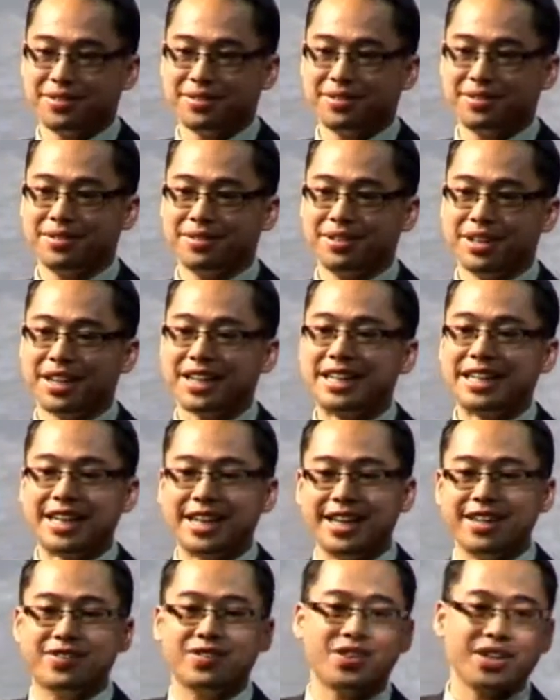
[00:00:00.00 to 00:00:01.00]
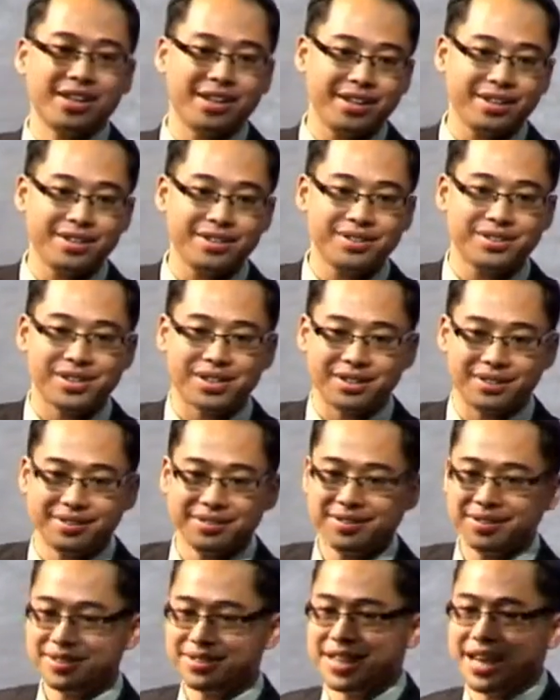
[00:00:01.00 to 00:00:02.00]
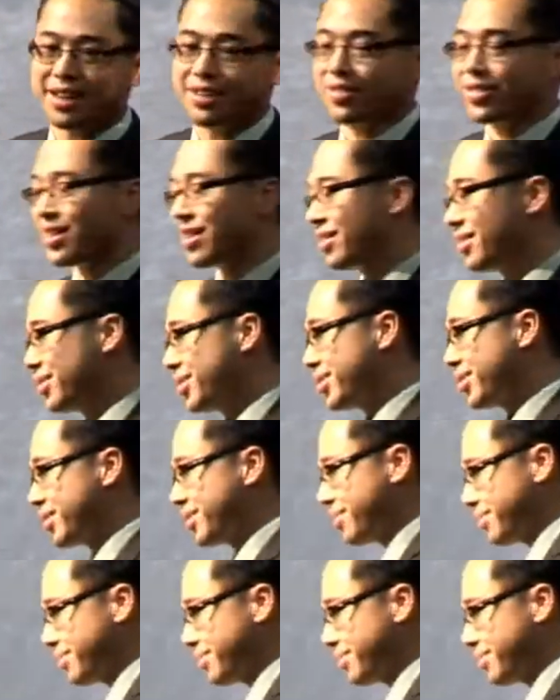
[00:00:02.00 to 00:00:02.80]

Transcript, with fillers: They can eat things and take things.